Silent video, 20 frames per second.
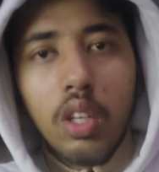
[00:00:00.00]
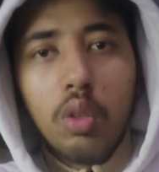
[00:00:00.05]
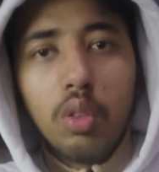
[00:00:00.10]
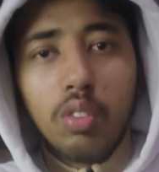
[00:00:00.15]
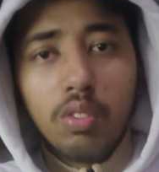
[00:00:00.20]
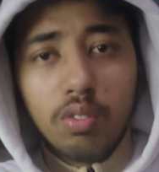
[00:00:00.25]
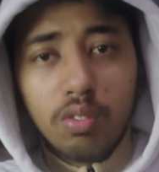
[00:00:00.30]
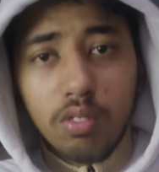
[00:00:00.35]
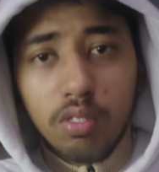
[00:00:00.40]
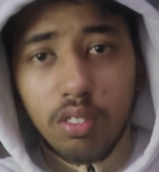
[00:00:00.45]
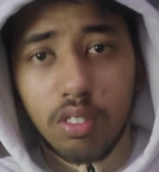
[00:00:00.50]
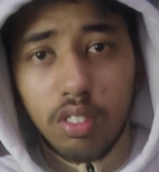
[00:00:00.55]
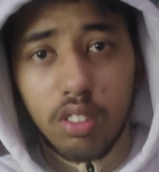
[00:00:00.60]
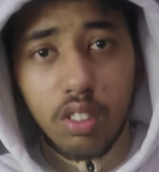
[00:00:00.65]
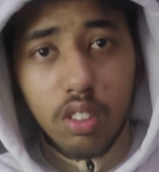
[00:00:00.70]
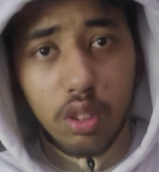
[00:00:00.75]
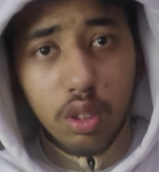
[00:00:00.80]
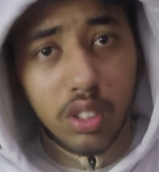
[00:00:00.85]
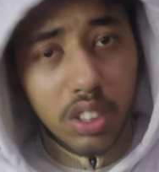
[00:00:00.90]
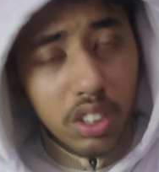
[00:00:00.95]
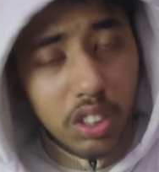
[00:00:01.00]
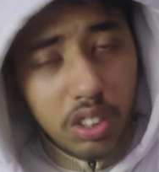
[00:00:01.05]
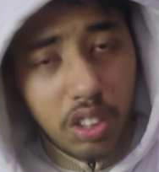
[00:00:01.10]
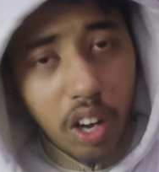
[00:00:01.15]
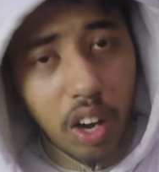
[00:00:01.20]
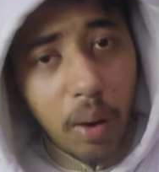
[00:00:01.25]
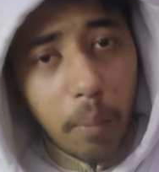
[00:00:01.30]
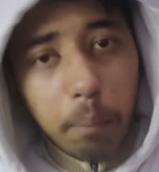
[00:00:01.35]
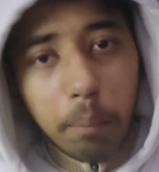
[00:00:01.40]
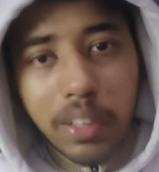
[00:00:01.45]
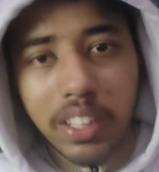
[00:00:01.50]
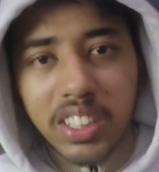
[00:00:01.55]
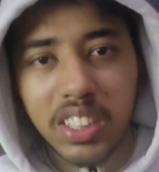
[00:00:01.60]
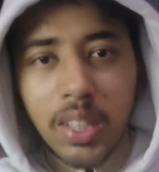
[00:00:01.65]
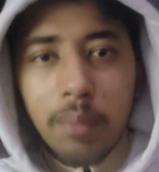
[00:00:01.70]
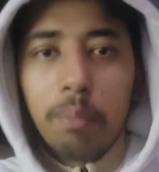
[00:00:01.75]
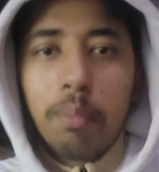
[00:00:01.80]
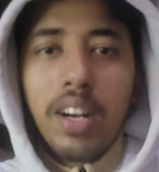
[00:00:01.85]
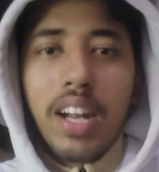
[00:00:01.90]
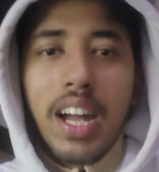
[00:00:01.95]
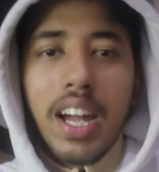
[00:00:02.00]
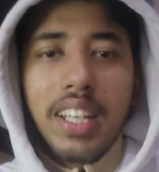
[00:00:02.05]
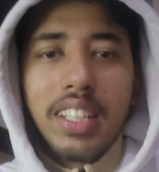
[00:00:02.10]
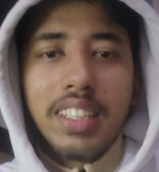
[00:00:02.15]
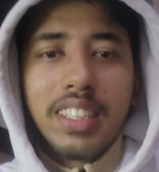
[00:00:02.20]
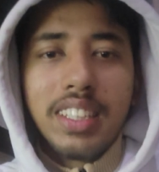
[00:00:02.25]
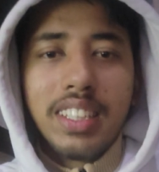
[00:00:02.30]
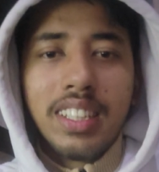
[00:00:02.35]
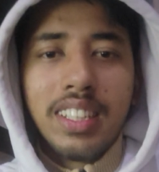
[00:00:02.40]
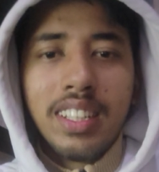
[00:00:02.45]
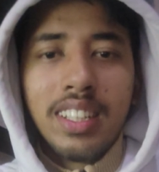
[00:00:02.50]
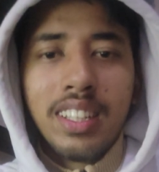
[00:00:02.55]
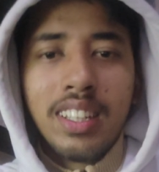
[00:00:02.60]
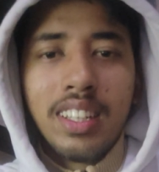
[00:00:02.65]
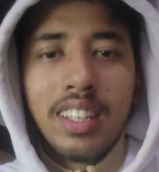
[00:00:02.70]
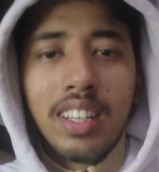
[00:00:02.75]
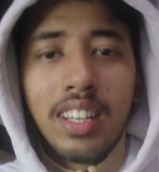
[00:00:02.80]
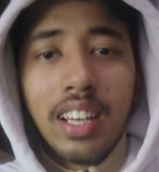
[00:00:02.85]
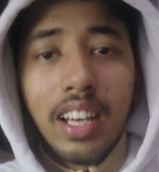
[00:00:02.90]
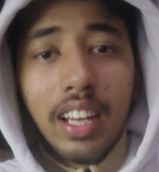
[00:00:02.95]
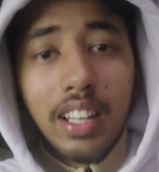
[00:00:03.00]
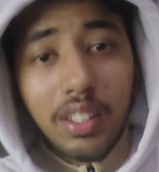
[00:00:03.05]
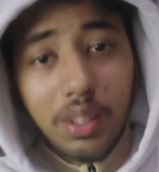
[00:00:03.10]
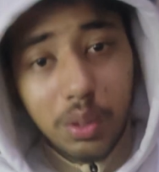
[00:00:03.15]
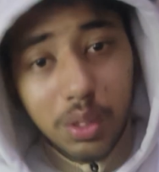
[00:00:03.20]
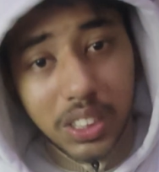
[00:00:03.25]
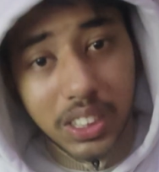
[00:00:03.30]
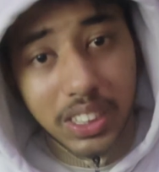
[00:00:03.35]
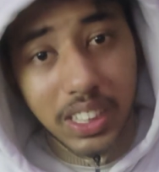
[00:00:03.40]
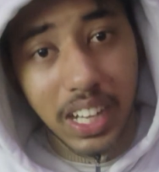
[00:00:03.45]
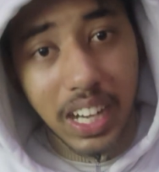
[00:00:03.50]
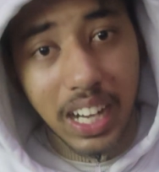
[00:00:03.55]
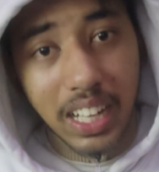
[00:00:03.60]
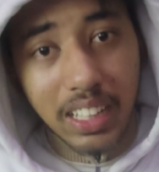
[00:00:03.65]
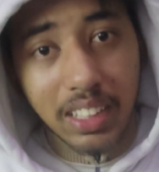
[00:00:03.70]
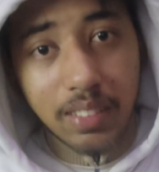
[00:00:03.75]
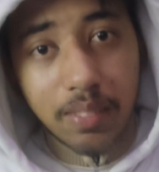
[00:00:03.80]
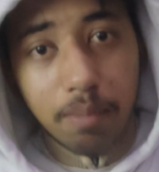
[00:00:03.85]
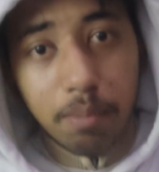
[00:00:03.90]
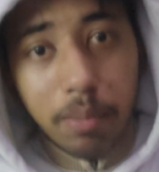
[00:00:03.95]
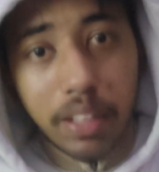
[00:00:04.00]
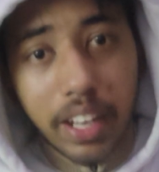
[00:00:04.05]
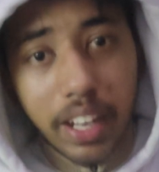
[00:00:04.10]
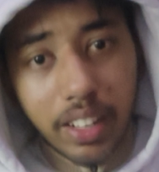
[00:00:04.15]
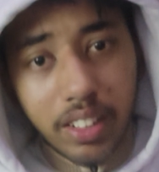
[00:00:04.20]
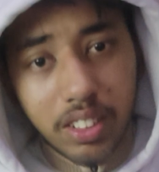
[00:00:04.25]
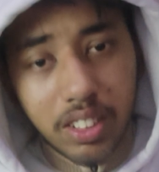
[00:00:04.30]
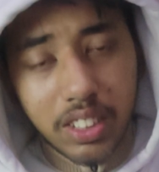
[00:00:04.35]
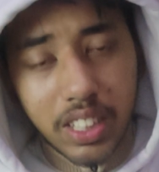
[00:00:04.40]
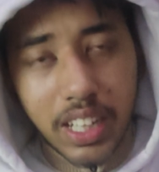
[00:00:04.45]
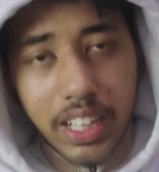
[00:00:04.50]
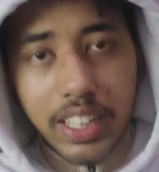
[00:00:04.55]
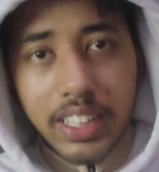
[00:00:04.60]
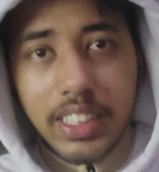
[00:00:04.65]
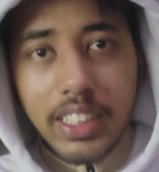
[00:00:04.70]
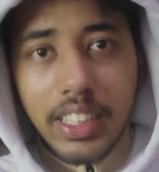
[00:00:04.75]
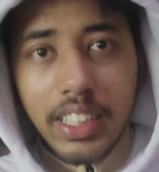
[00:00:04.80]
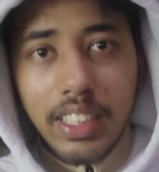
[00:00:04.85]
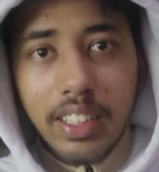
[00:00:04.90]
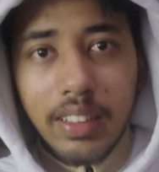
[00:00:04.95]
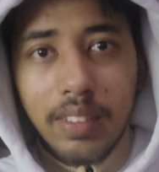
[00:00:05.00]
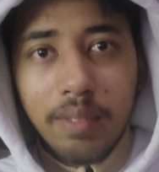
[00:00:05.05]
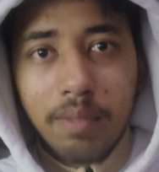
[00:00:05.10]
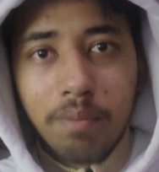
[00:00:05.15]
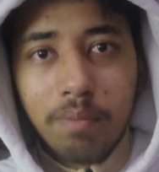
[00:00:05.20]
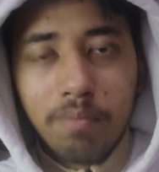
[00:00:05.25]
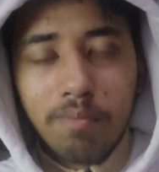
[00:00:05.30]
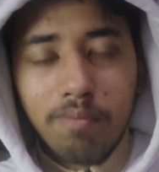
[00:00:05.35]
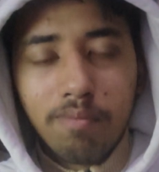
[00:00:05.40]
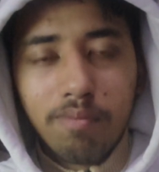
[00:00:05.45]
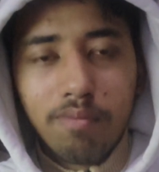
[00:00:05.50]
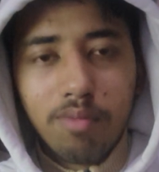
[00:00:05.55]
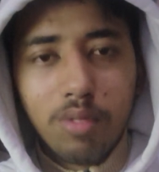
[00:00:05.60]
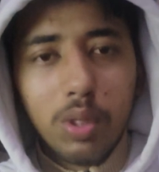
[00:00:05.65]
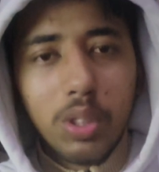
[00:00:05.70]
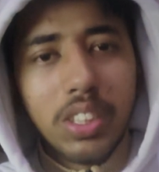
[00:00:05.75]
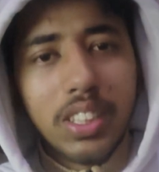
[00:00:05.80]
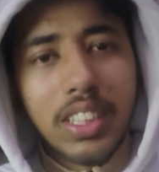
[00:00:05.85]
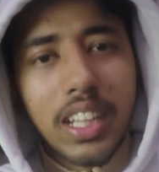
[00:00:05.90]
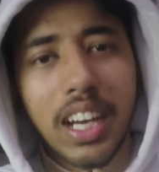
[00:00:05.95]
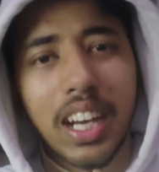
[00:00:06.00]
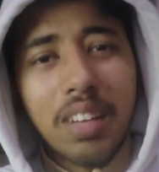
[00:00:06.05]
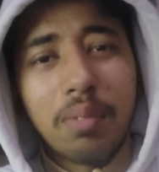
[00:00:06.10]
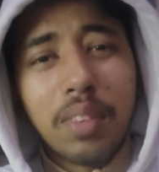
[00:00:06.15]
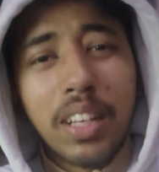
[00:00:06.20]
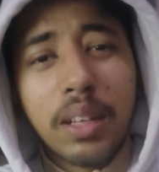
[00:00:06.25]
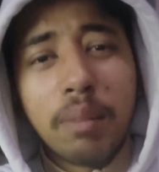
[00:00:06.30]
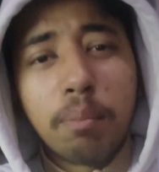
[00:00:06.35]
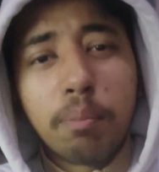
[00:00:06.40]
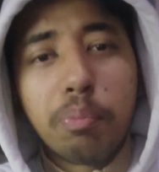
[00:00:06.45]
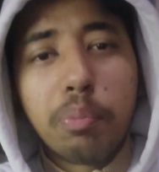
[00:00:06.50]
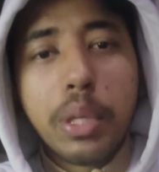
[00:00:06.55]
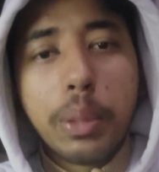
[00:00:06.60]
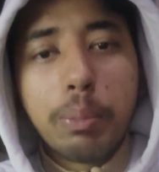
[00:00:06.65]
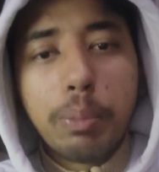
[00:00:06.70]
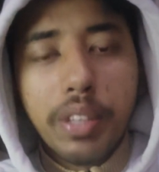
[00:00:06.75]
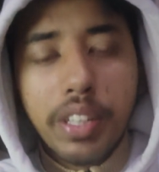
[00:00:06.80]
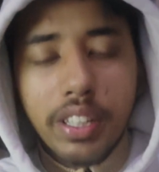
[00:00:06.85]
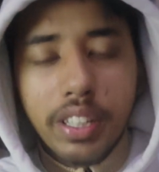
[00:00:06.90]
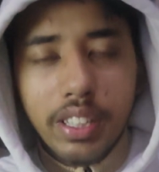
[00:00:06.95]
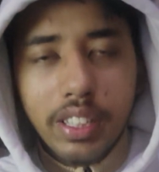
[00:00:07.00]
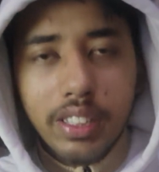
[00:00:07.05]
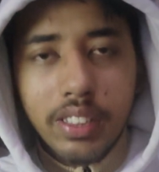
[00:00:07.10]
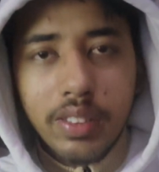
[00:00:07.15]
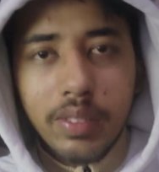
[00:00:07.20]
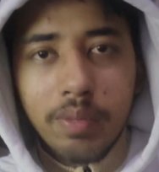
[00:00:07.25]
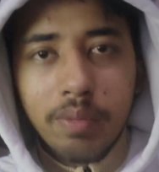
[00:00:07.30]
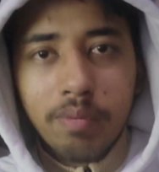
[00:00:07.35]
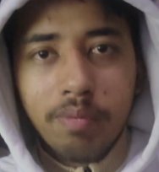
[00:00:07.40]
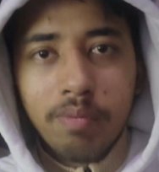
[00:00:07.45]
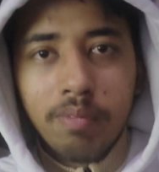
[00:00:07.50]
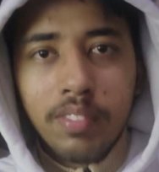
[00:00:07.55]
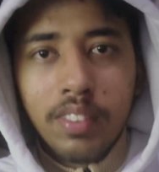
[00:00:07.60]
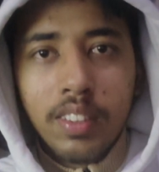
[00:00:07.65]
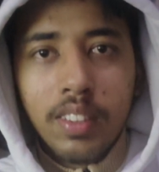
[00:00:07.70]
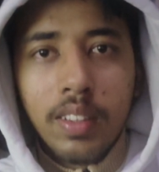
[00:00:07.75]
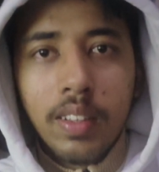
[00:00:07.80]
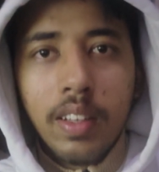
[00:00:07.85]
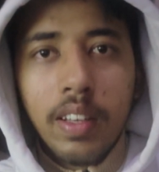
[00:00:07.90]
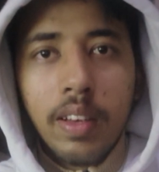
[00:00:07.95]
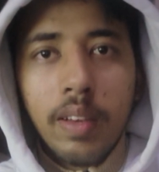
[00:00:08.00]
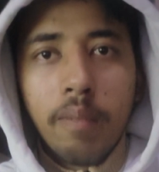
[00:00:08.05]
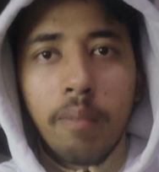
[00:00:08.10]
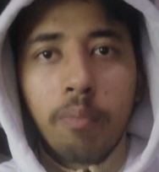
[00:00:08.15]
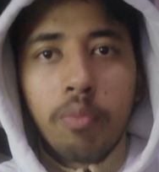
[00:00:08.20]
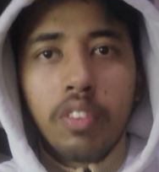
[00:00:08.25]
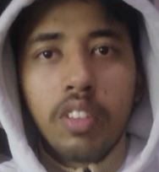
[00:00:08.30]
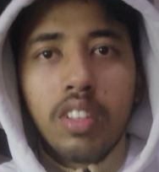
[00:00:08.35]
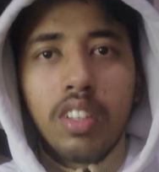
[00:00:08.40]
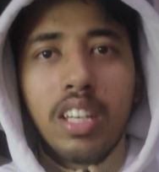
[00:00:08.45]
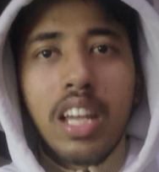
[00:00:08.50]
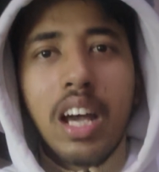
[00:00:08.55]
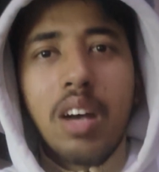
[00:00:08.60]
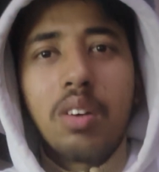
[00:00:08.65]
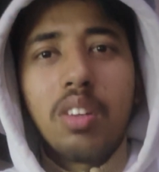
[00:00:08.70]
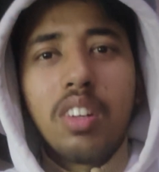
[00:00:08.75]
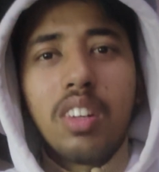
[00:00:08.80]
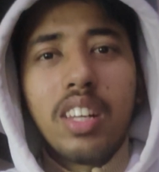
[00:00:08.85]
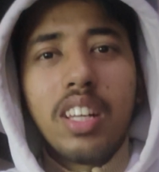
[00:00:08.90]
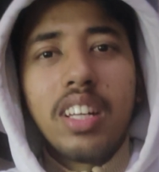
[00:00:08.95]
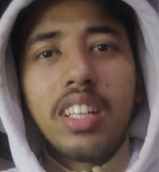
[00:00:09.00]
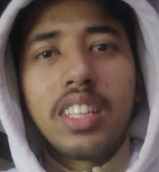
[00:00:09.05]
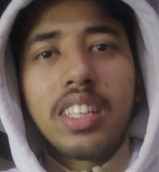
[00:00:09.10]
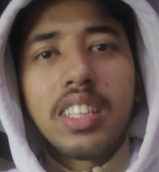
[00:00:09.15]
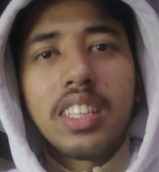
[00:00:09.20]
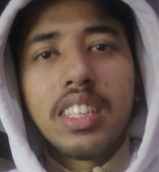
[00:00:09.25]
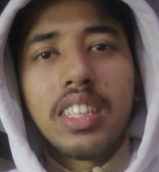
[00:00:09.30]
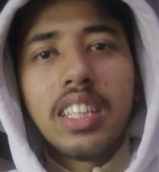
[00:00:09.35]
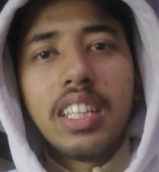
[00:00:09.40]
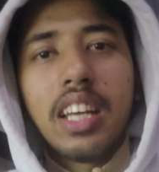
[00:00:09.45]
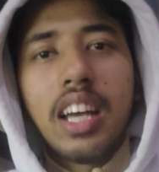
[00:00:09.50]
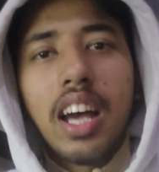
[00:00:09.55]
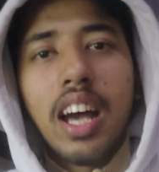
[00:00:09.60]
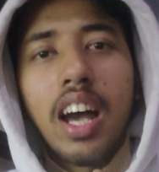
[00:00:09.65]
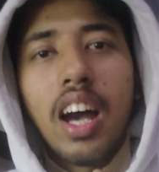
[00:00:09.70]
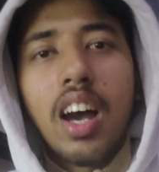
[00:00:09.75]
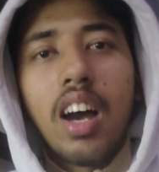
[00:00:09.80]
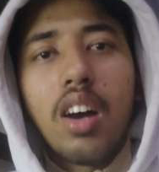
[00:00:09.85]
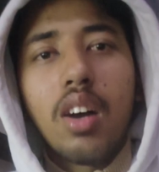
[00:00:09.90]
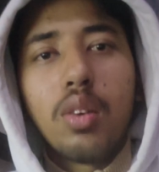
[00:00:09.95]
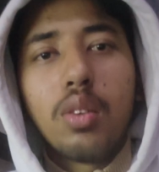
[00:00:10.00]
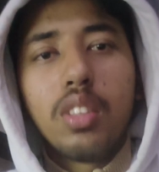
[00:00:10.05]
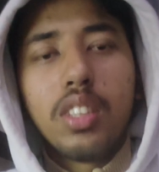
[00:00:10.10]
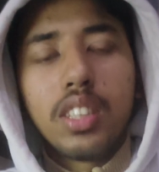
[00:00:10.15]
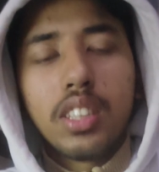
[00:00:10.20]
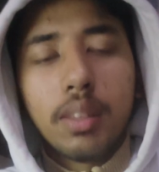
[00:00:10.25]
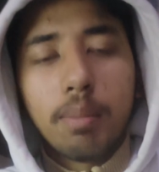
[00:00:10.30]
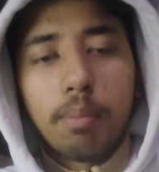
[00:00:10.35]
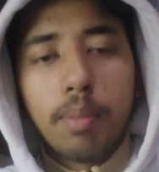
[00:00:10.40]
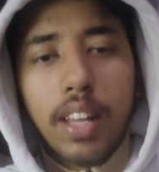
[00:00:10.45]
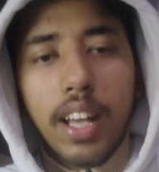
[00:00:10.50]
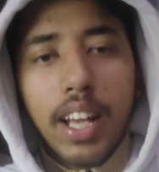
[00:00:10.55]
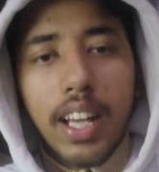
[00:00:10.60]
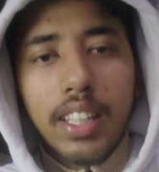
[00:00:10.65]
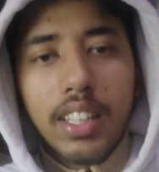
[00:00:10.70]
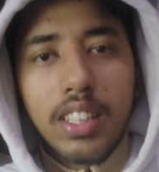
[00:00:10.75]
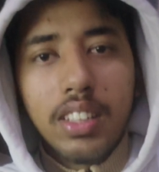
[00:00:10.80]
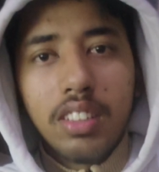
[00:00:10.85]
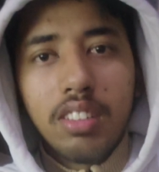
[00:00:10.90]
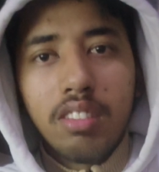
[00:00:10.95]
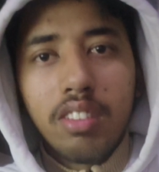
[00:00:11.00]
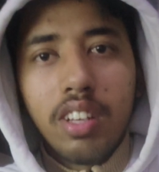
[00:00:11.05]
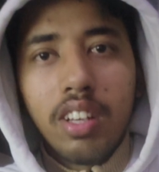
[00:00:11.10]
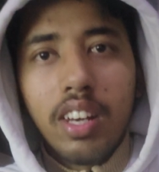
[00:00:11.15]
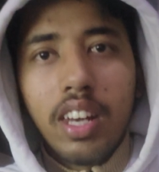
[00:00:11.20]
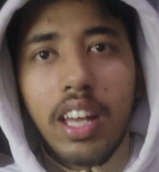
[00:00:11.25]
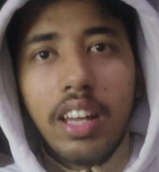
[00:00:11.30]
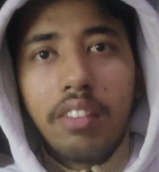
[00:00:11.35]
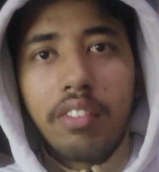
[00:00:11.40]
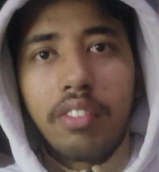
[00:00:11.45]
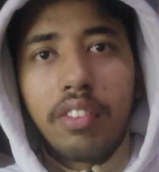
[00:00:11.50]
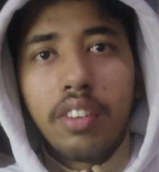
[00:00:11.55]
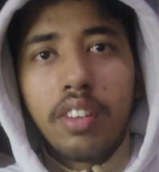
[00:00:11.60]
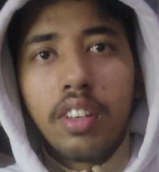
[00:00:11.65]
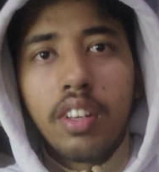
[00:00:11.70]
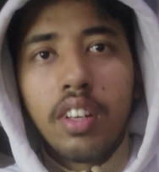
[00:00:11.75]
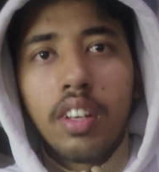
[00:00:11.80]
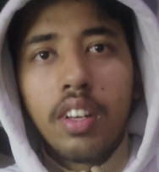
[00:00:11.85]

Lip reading: You, you stop being surprised and you start being strategic. You start being prepared. Now let us see how this applies in real life.